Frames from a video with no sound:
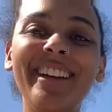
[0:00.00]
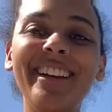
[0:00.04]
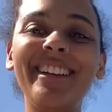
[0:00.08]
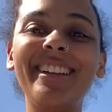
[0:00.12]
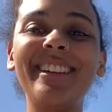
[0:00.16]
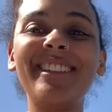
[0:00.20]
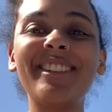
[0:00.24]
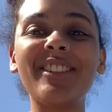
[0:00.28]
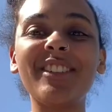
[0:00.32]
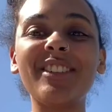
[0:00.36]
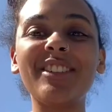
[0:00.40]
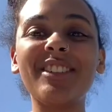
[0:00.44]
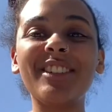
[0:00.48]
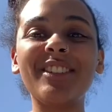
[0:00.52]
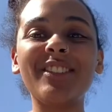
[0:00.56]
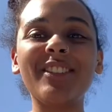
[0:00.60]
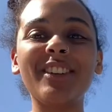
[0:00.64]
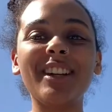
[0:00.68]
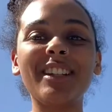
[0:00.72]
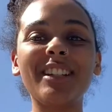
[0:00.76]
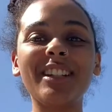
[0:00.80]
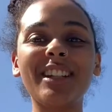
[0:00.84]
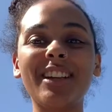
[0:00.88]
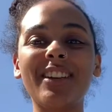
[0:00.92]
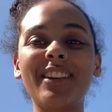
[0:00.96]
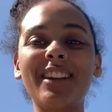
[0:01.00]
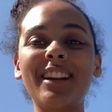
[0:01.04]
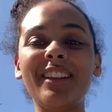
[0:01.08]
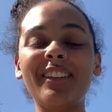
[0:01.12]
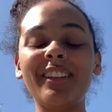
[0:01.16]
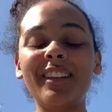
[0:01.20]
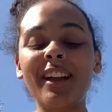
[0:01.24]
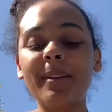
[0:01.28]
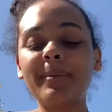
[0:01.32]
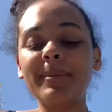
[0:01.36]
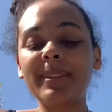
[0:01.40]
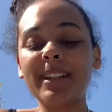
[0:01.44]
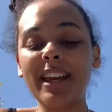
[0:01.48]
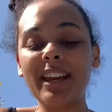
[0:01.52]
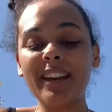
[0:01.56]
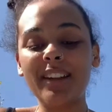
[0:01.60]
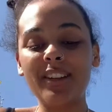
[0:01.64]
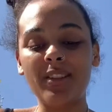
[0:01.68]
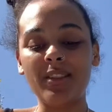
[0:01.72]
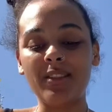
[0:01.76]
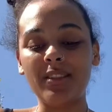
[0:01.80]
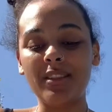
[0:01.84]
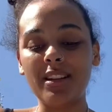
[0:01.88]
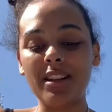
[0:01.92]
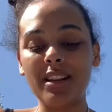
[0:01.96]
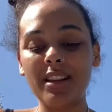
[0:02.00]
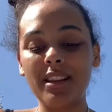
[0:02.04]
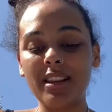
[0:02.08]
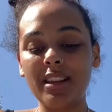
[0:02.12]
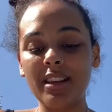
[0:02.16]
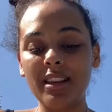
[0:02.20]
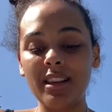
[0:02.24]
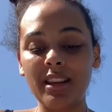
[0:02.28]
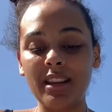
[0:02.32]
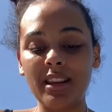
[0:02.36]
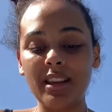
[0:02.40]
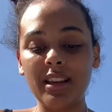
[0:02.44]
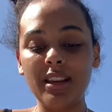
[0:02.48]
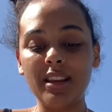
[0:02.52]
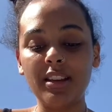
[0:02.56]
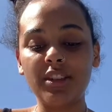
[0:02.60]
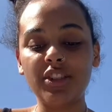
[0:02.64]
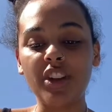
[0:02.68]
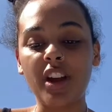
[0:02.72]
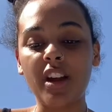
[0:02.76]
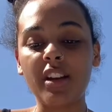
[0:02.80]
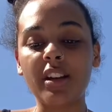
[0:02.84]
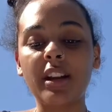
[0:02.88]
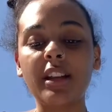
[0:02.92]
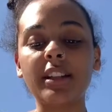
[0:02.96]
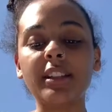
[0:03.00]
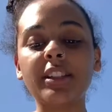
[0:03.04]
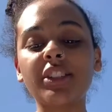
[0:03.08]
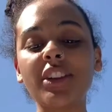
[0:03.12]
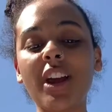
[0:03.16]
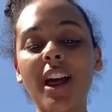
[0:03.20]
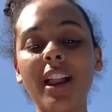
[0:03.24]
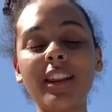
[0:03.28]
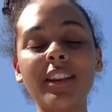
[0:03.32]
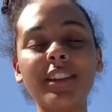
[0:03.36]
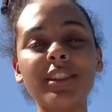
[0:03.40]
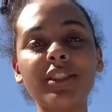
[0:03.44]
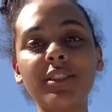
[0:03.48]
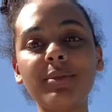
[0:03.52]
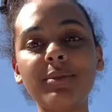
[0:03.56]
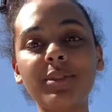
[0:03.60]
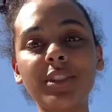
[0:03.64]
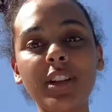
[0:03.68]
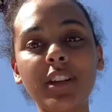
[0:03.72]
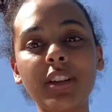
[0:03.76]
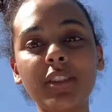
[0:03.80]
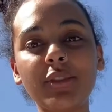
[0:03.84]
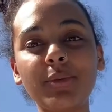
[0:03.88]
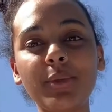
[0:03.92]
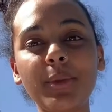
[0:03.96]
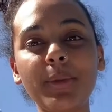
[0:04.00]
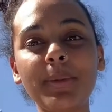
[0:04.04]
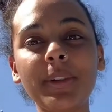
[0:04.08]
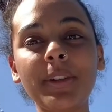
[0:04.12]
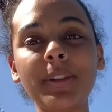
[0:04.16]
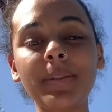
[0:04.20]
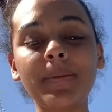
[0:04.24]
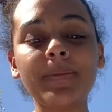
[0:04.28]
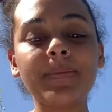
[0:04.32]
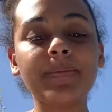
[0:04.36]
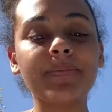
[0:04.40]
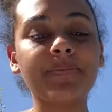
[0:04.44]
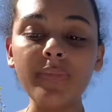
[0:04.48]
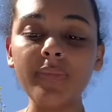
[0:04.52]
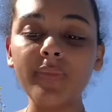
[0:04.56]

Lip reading: So I just thought I'd do a little update on the journaling challenge I'm doing at the moment.